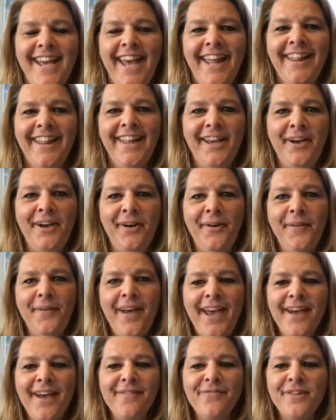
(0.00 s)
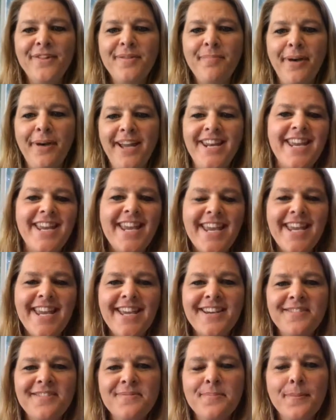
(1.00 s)
Hello,
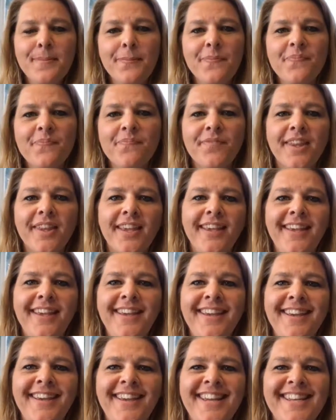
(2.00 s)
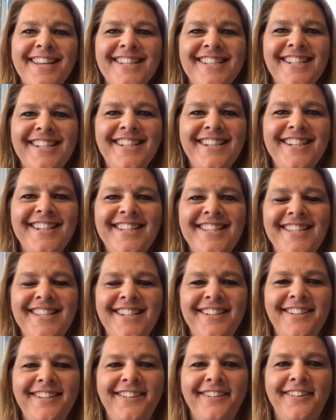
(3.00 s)
everybody. It is good
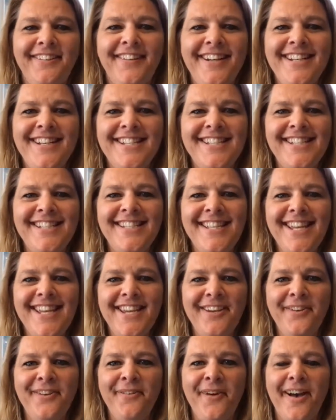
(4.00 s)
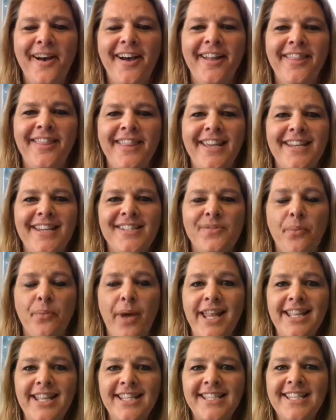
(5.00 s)
to see you on this
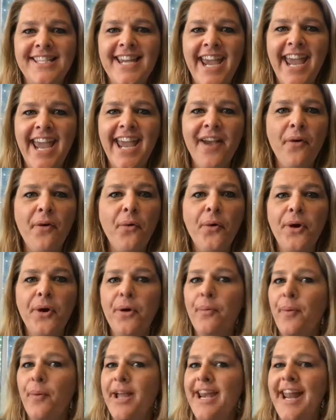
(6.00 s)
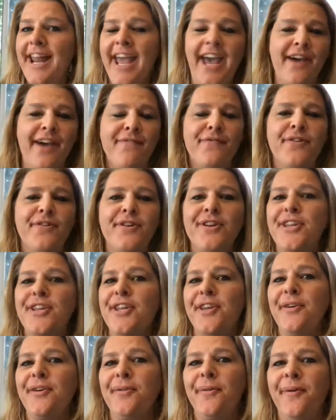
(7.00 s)
Wednesday or whenever
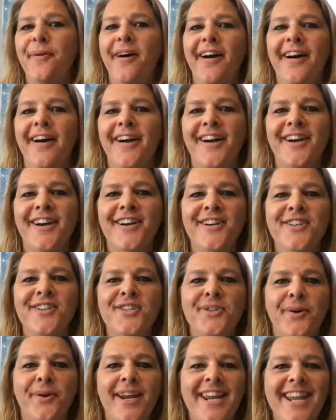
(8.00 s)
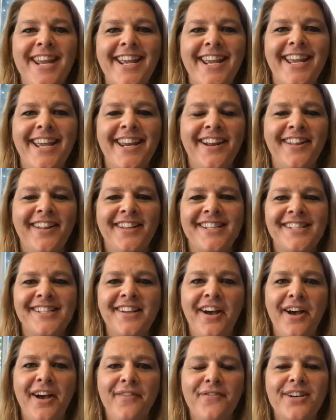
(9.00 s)
you are joining in on this
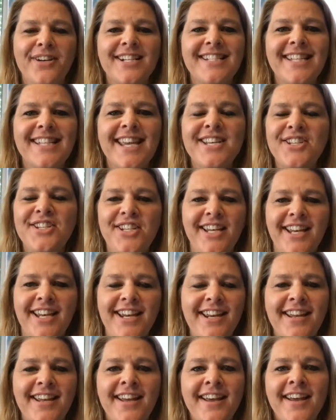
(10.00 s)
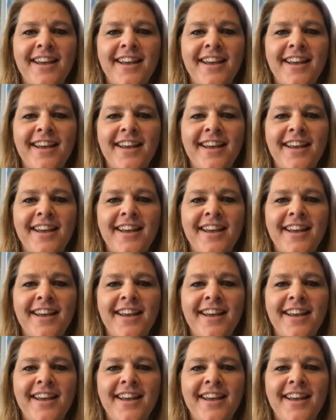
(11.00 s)
conversation.